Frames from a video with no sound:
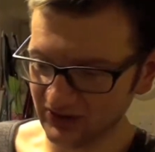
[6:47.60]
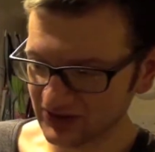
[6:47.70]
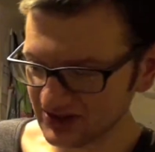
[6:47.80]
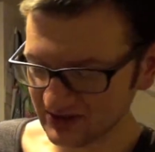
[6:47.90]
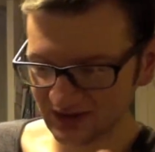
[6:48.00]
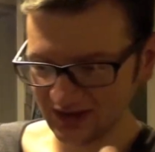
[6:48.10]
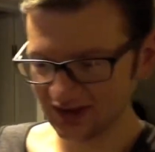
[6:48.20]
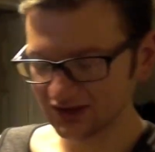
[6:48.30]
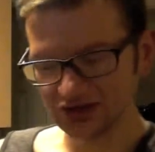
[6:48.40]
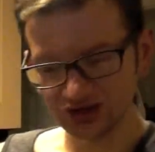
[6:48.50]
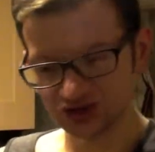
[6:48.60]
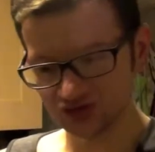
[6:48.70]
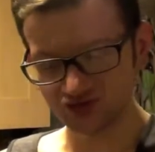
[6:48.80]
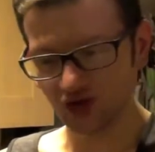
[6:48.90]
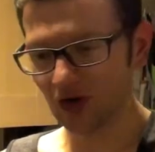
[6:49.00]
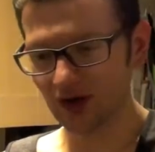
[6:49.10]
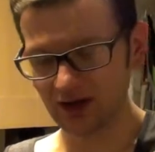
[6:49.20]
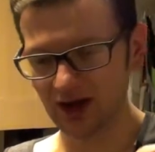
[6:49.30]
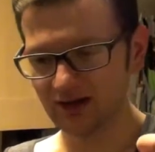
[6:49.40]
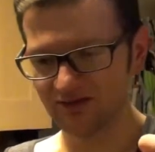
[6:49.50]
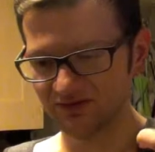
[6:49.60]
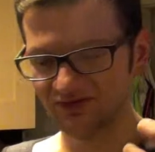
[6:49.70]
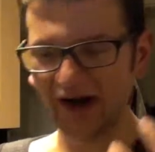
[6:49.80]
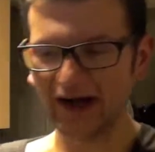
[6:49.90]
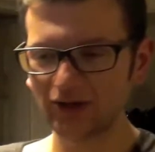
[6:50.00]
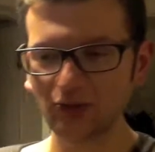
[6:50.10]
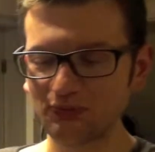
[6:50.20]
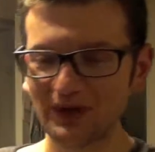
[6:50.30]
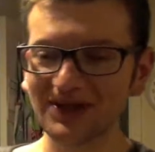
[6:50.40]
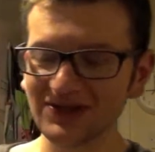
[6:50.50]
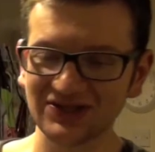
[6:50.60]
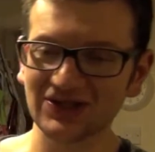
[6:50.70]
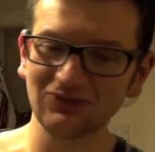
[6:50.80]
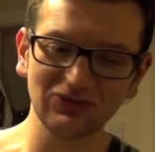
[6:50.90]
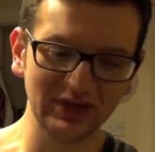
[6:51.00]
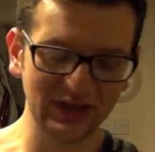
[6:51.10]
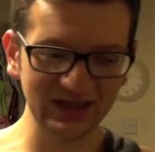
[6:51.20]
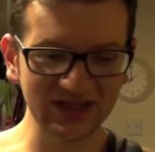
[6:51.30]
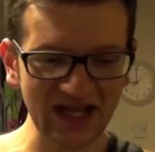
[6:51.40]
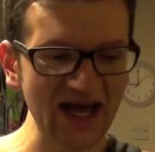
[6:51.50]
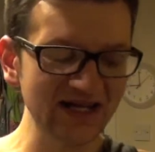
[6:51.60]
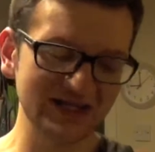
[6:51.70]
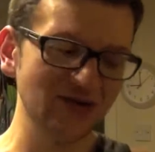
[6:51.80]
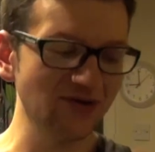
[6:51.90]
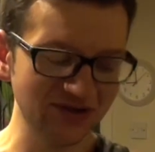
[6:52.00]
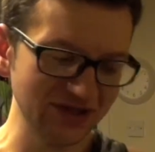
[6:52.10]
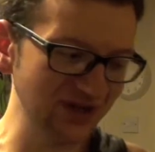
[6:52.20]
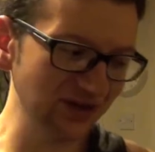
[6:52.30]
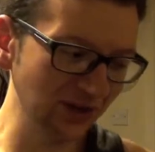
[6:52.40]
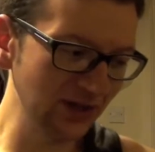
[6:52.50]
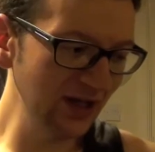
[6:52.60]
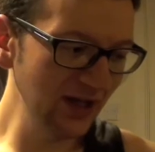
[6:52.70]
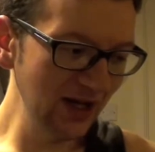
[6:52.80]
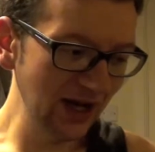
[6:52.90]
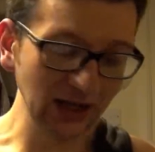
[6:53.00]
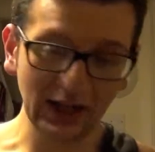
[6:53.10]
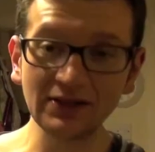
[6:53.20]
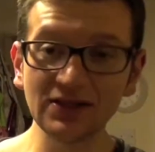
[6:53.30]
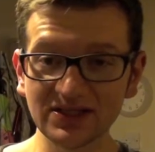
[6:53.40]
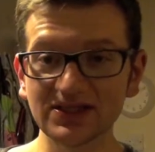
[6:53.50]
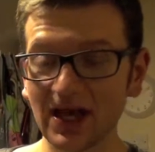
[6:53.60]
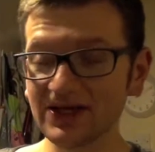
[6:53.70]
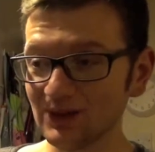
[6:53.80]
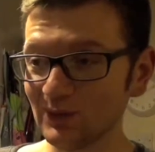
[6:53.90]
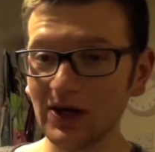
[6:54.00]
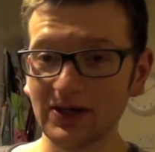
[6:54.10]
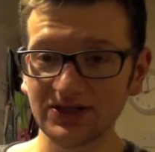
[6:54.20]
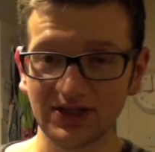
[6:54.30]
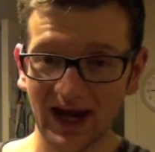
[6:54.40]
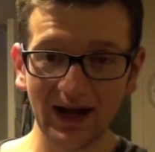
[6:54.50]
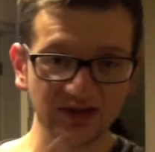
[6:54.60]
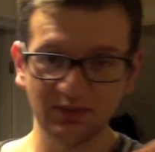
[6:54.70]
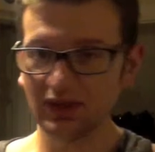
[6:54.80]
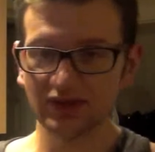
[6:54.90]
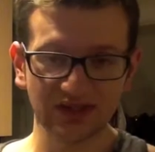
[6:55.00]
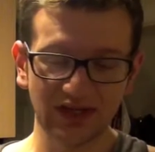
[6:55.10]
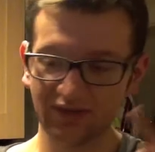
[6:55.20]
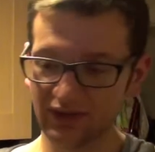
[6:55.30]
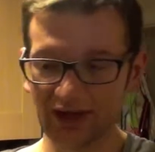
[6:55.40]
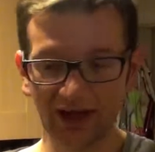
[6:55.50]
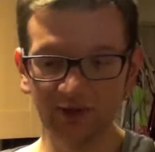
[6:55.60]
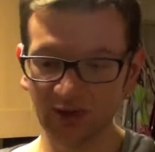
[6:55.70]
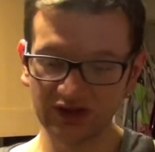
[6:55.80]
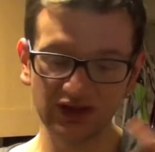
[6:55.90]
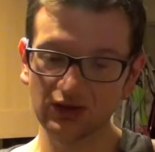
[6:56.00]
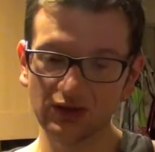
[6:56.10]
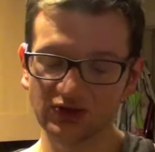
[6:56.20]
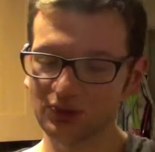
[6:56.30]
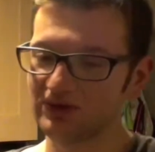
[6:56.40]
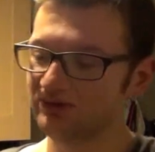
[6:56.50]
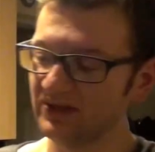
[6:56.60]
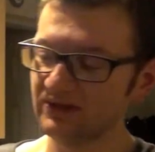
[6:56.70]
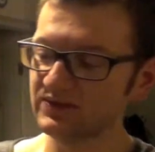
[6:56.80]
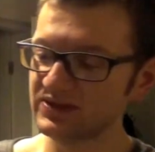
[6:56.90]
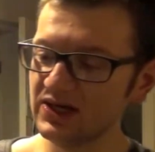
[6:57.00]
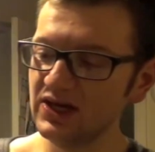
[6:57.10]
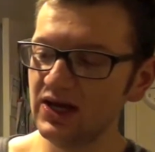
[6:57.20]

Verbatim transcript: just strong and vile bitterness that tears across your tongue. And in this case it works because it counterbalances everything, counterbalances all those sweet flavours.